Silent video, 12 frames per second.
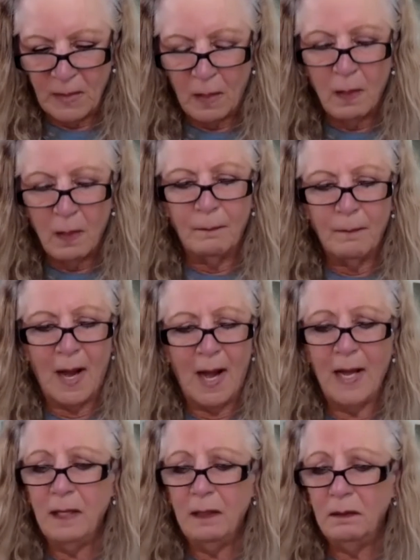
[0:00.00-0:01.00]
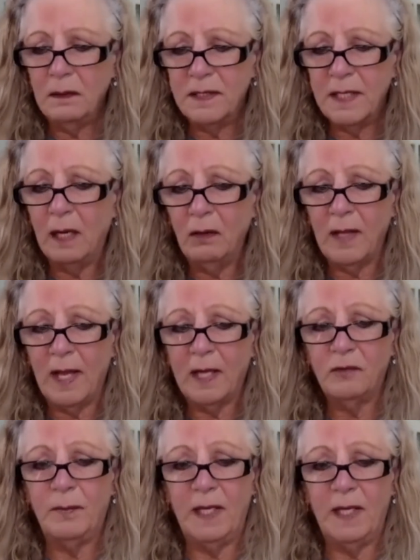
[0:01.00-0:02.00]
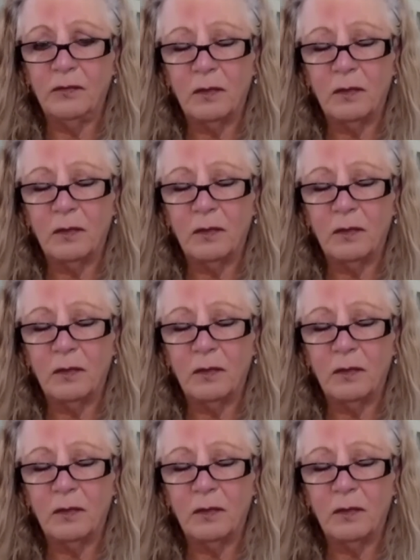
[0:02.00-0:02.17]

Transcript: my Dell XPS